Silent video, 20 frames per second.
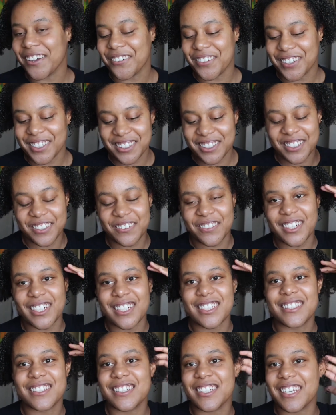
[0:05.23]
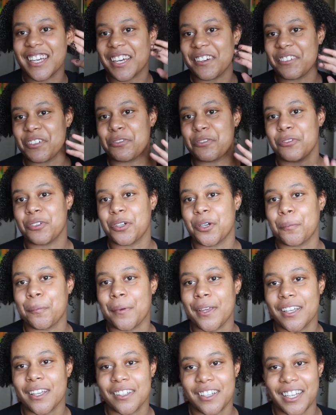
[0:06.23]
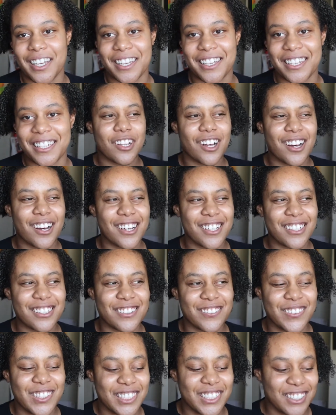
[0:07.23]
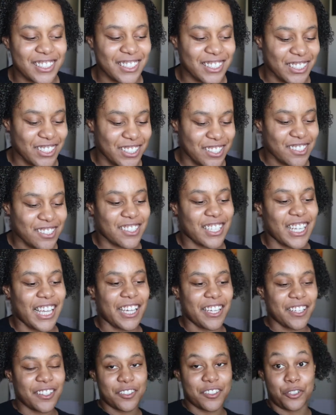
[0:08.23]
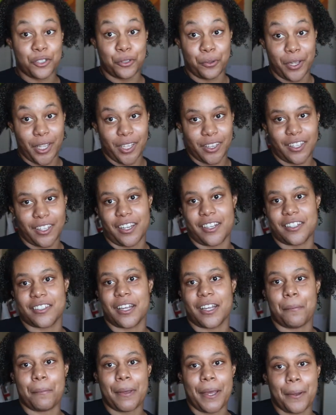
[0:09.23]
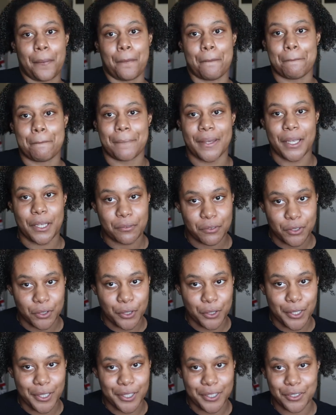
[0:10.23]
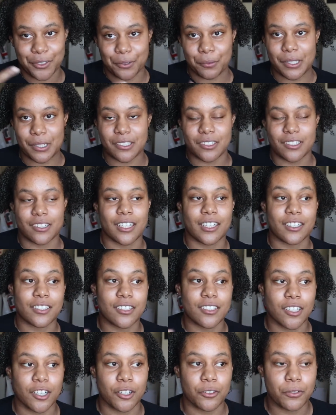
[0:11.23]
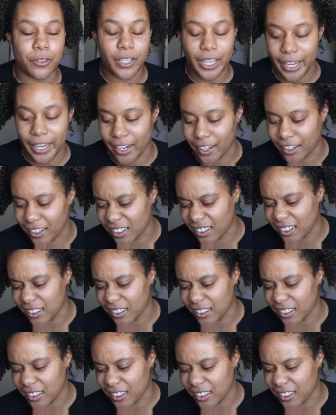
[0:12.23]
What is up guys, today I'm filming like vlog, basically just like doing things that make me feel good, so basically like a self-care.